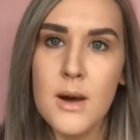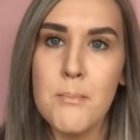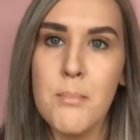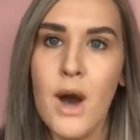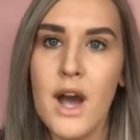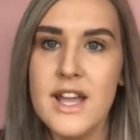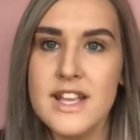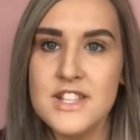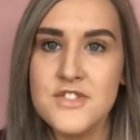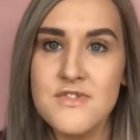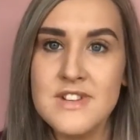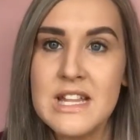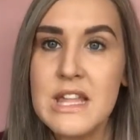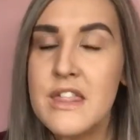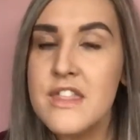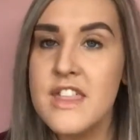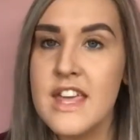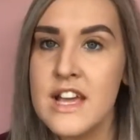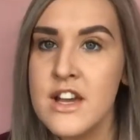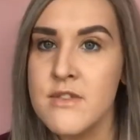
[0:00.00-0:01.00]
But it's really
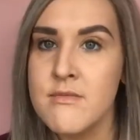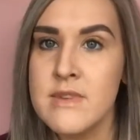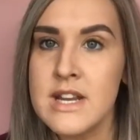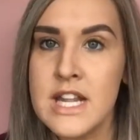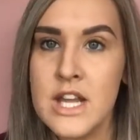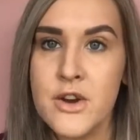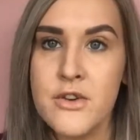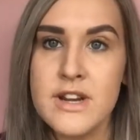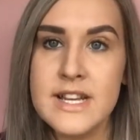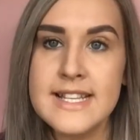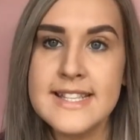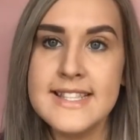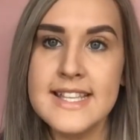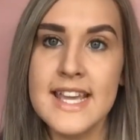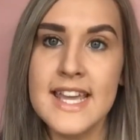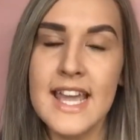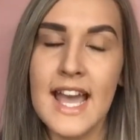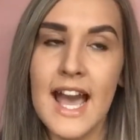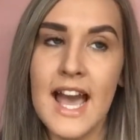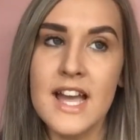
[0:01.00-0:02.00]
thick and really
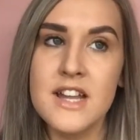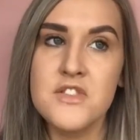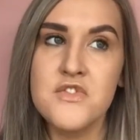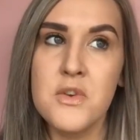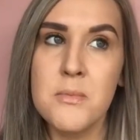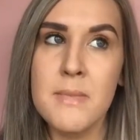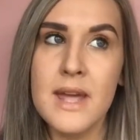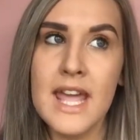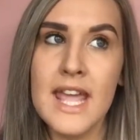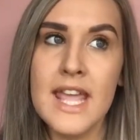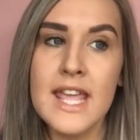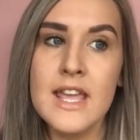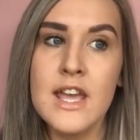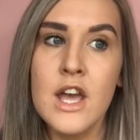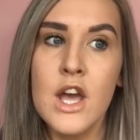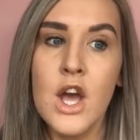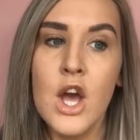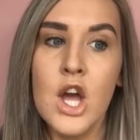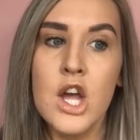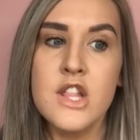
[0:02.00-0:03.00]
greasy, and for me,
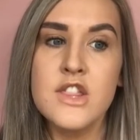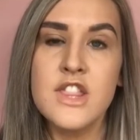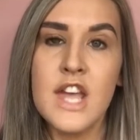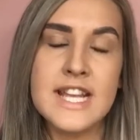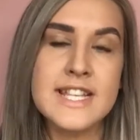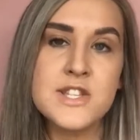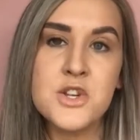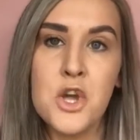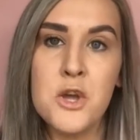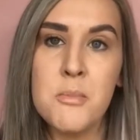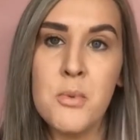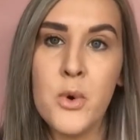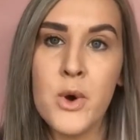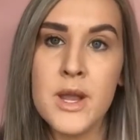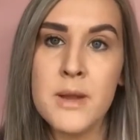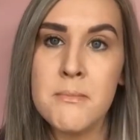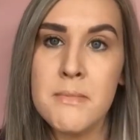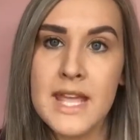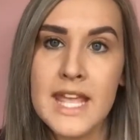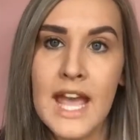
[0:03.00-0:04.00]
there's no
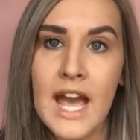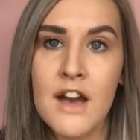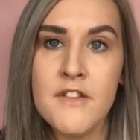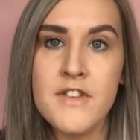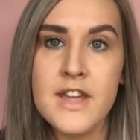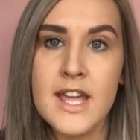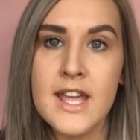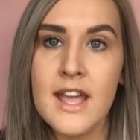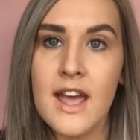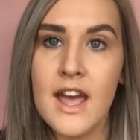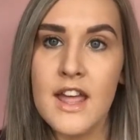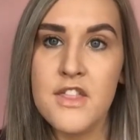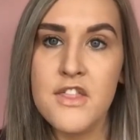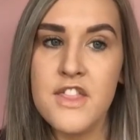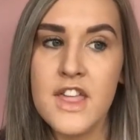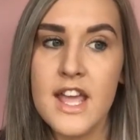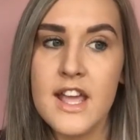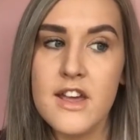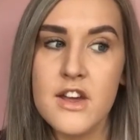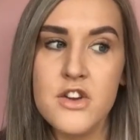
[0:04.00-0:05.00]
point me having a
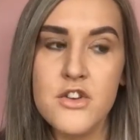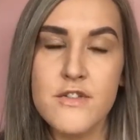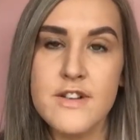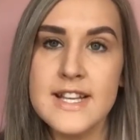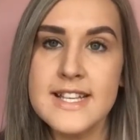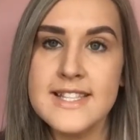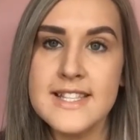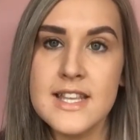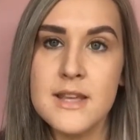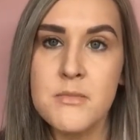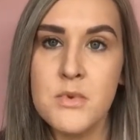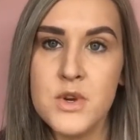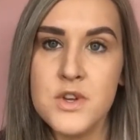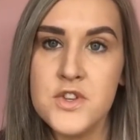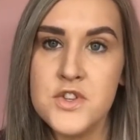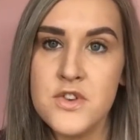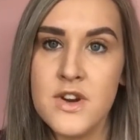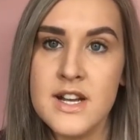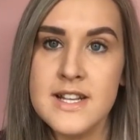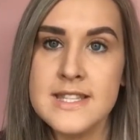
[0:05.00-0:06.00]
thick, greasy
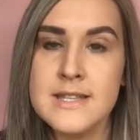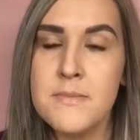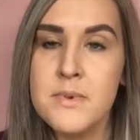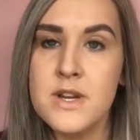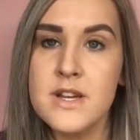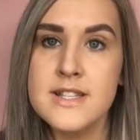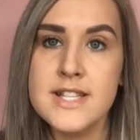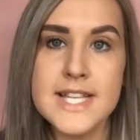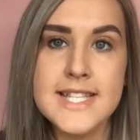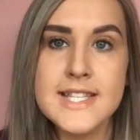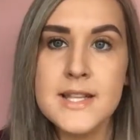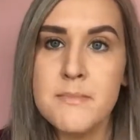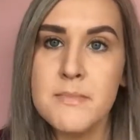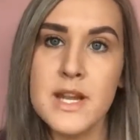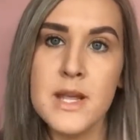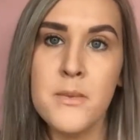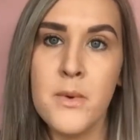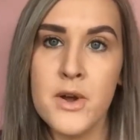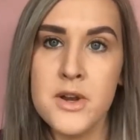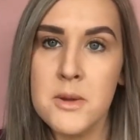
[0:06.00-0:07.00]
moisturizer because I
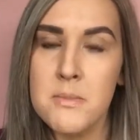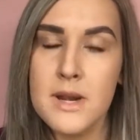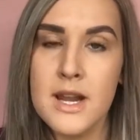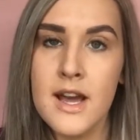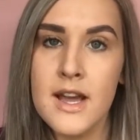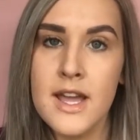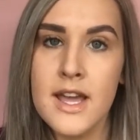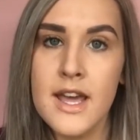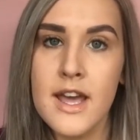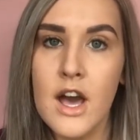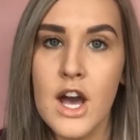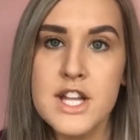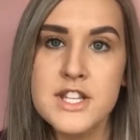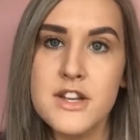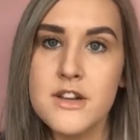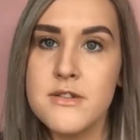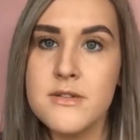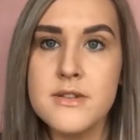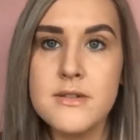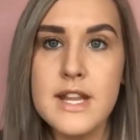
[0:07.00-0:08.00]
simply won't apply
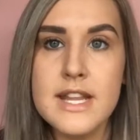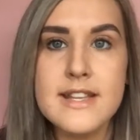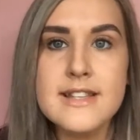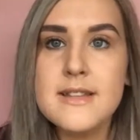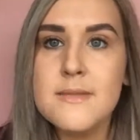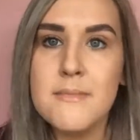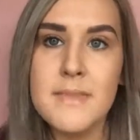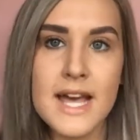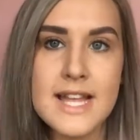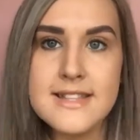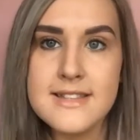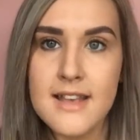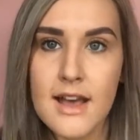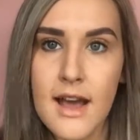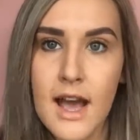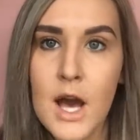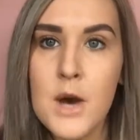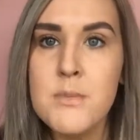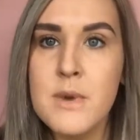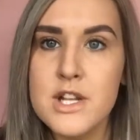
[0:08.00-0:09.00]
it. It doesn't matter
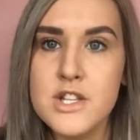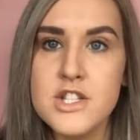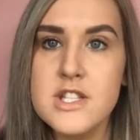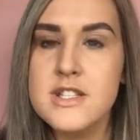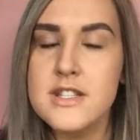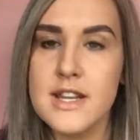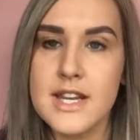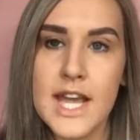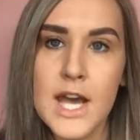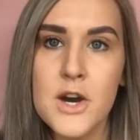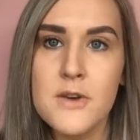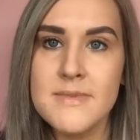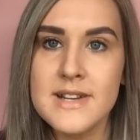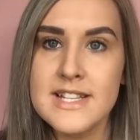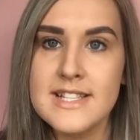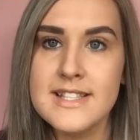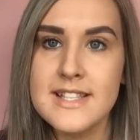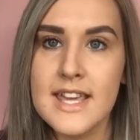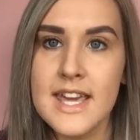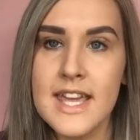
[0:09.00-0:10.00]
how much it's going to help my
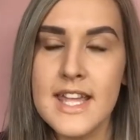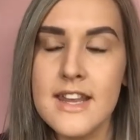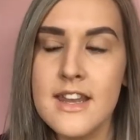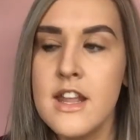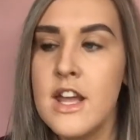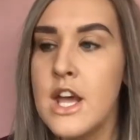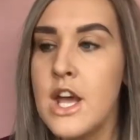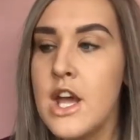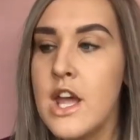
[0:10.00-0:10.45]
skin.